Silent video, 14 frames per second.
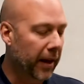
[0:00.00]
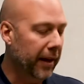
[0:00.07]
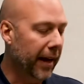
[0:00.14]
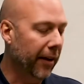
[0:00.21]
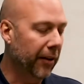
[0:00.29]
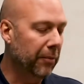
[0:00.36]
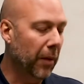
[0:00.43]

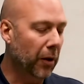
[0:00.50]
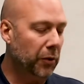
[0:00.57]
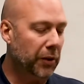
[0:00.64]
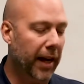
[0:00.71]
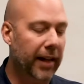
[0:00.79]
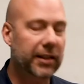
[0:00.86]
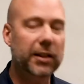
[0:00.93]
Now, in
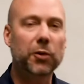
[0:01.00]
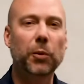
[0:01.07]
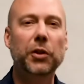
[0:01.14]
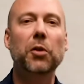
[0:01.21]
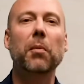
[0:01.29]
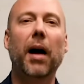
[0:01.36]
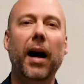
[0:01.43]
most cases,
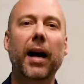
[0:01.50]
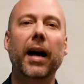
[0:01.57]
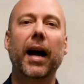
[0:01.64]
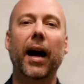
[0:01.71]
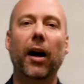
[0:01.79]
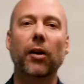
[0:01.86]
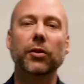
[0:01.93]
when you buy a
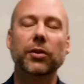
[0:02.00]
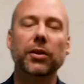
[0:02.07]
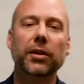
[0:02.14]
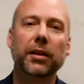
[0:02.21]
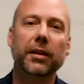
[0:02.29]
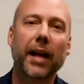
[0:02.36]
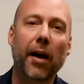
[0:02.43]
house,
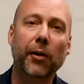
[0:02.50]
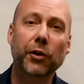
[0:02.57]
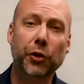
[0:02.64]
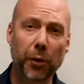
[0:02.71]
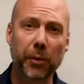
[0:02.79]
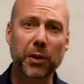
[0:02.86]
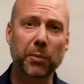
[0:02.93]
now it's
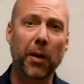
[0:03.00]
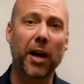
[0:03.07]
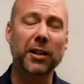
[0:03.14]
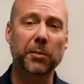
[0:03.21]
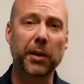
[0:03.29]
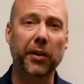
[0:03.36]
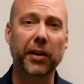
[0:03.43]
your
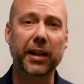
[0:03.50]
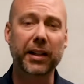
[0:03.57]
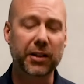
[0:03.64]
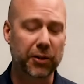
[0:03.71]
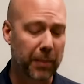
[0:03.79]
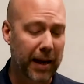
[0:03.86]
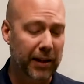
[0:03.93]
responsibility
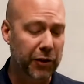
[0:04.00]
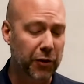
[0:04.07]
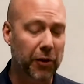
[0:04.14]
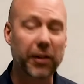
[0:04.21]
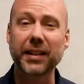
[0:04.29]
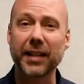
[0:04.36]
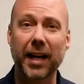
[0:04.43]
to make
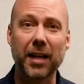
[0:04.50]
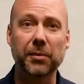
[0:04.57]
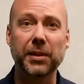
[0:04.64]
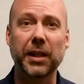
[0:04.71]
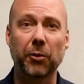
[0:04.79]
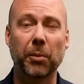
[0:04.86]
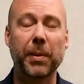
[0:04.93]
sure these
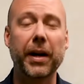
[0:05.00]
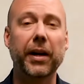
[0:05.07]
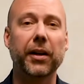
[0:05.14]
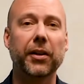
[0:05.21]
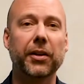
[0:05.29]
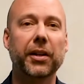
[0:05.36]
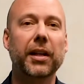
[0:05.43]
items get
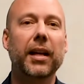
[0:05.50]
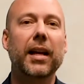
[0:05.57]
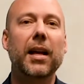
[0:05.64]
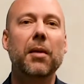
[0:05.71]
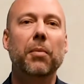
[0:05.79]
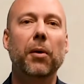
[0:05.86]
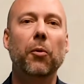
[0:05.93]
repaired.
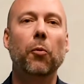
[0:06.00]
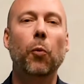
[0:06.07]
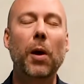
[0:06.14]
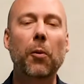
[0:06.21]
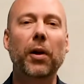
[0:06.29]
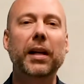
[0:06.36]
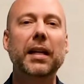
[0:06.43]
But
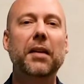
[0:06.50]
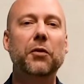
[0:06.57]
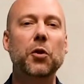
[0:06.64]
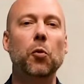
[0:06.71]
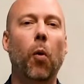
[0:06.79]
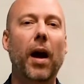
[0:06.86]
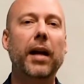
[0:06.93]
we want to give
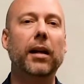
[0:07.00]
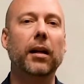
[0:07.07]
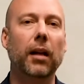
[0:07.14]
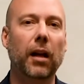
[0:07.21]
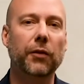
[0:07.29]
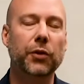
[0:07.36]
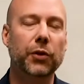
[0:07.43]
you white
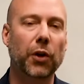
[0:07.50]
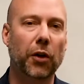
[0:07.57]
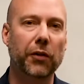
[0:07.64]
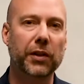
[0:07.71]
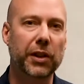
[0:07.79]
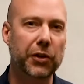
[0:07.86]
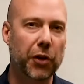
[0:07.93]
glove
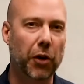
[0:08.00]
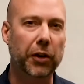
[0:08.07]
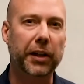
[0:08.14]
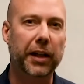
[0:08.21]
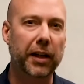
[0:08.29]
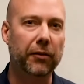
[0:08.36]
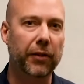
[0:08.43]
service at
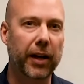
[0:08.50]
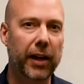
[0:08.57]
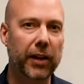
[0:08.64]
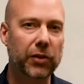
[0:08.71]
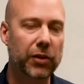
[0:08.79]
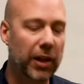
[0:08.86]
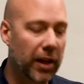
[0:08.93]

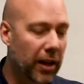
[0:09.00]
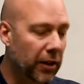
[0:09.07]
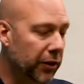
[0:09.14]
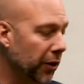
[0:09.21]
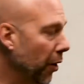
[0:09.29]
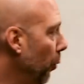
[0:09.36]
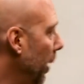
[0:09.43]
TurnkeyInvest.
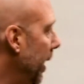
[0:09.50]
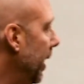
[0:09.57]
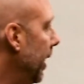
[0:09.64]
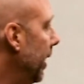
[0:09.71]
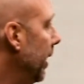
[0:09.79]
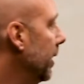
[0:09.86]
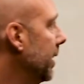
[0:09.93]
So
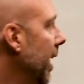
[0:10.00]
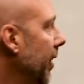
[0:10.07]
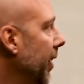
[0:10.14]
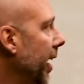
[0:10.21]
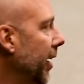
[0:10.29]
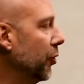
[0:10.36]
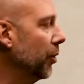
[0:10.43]
we take
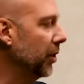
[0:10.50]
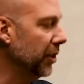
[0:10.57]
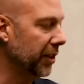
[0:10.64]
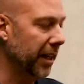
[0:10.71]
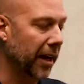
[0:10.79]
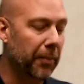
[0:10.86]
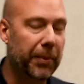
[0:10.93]
the extra
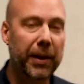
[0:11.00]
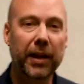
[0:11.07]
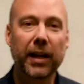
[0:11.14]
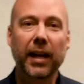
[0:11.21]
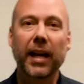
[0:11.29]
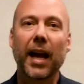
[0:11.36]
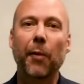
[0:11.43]
step
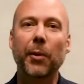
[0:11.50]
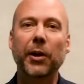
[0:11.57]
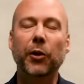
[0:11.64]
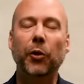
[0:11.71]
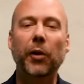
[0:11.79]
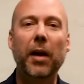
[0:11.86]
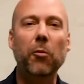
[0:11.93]
and we
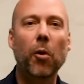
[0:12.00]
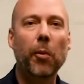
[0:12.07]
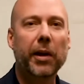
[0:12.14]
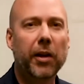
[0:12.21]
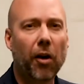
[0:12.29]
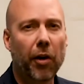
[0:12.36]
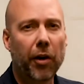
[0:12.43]
create what
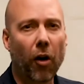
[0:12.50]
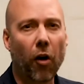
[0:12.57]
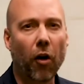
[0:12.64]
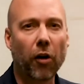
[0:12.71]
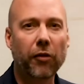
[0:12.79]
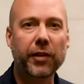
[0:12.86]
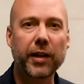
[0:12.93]
we call an
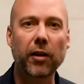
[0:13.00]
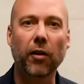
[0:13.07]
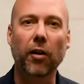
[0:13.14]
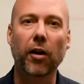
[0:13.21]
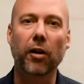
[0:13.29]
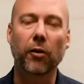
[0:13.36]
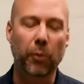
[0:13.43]

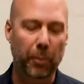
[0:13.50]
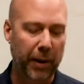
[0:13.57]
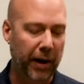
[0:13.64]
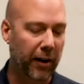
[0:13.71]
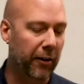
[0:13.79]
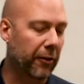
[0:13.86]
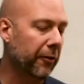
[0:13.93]
RVR,
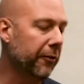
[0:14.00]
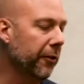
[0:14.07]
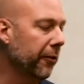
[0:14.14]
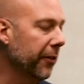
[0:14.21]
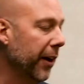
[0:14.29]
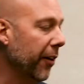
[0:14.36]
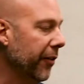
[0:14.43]
Repair
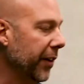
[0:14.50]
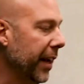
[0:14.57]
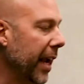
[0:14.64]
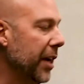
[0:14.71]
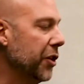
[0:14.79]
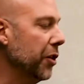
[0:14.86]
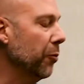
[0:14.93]

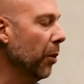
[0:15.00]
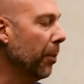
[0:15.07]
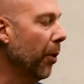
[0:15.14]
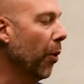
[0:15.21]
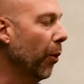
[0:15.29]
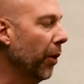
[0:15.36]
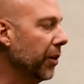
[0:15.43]
Verification
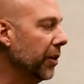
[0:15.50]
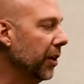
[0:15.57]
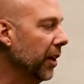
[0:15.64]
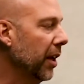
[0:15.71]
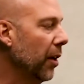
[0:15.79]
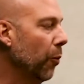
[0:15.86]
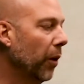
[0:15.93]
Report.
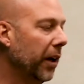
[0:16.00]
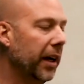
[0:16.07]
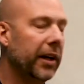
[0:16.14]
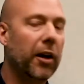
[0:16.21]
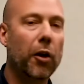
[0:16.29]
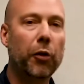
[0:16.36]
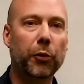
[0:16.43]
We're going to
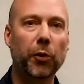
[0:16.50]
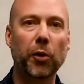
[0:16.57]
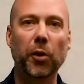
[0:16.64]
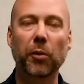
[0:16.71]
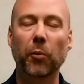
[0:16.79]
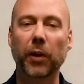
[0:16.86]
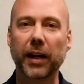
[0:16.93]
go
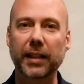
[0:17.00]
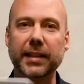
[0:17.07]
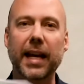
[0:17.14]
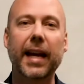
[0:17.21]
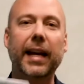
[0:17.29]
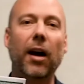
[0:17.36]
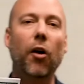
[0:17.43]
through and we're going to
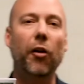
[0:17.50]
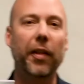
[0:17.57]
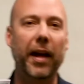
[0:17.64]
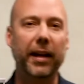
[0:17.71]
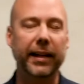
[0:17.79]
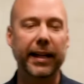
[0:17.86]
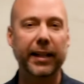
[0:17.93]
take all that